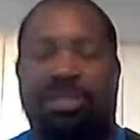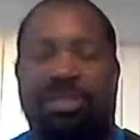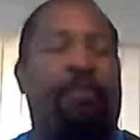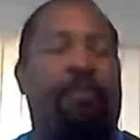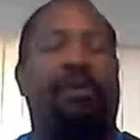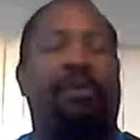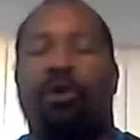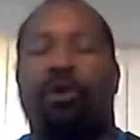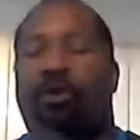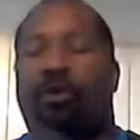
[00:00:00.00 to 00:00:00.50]

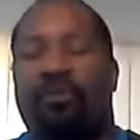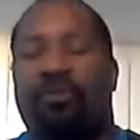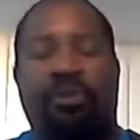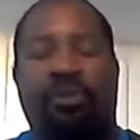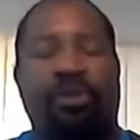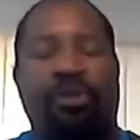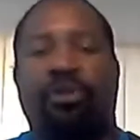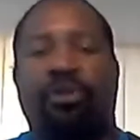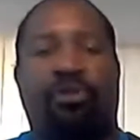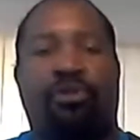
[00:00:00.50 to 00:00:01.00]
jumping
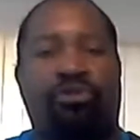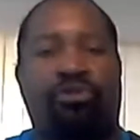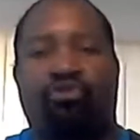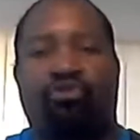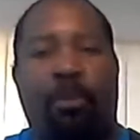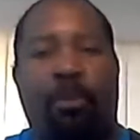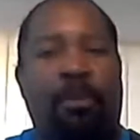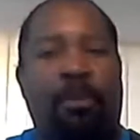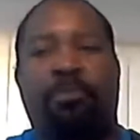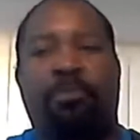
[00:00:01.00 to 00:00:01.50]
over
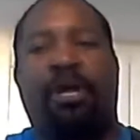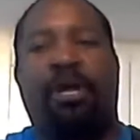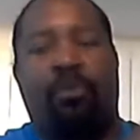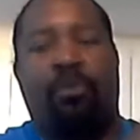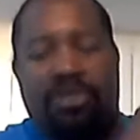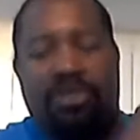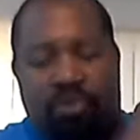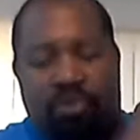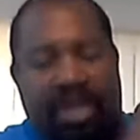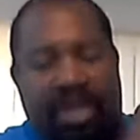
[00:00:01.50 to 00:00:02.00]
the trumpet
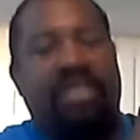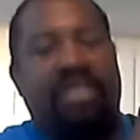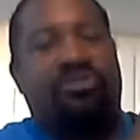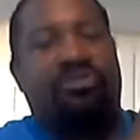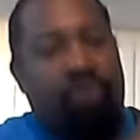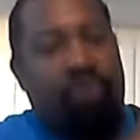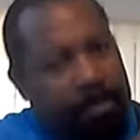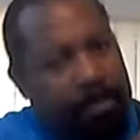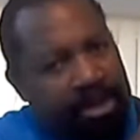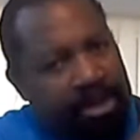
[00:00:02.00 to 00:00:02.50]
player would
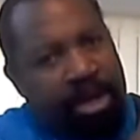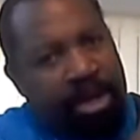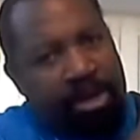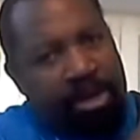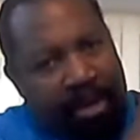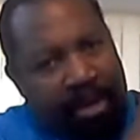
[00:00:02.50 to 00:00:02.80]
swing his trumpet